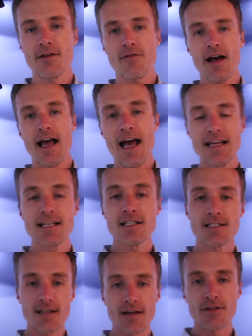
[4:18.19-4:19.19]
if I
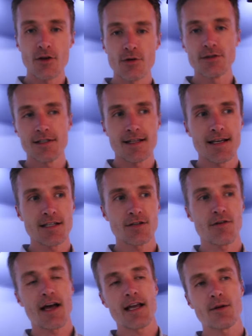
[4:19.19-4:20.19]
hadn't done those things,
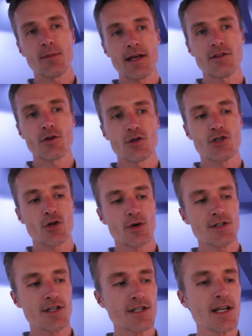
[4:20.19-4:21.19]
if I hadn't made those
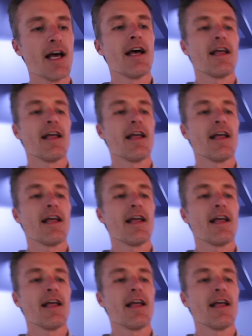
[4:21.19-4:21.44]
choices,